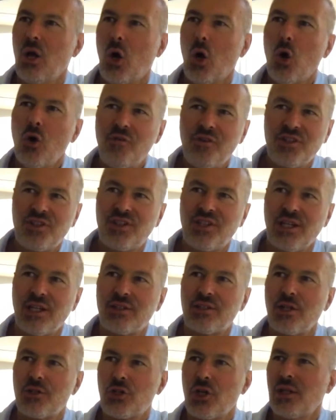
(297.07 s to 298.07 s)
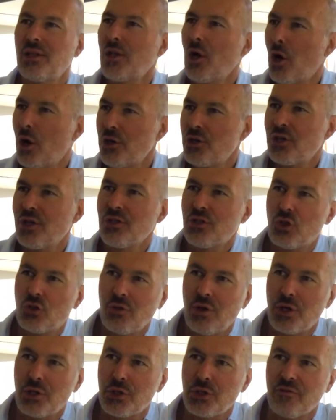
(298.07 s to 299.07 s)
Overseeing such a large
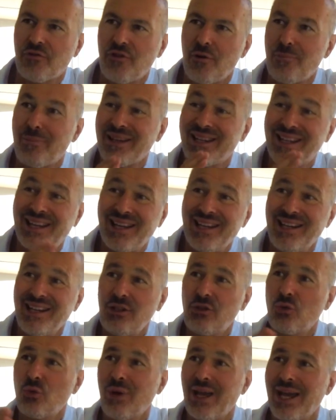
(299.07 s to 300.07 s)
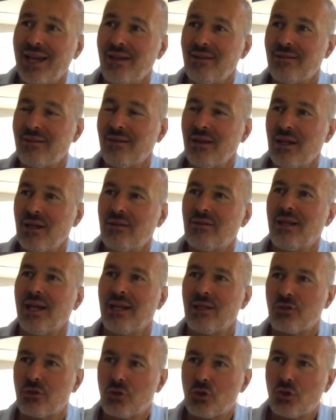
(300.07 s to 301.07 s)
construction from beginning to end
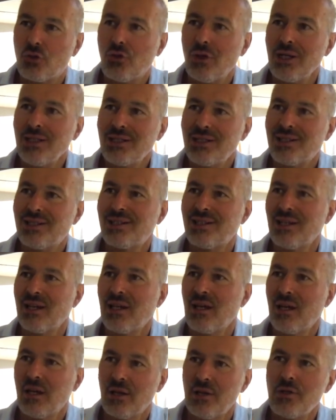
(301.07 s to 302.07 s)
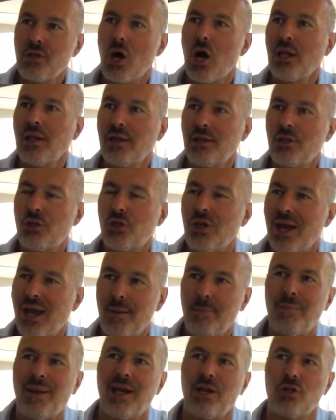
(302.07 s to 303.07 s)
takes trust, knowledge,
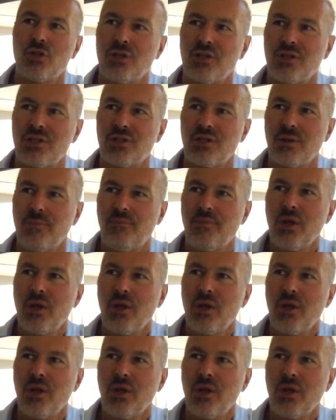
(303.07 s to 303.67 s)
and patience.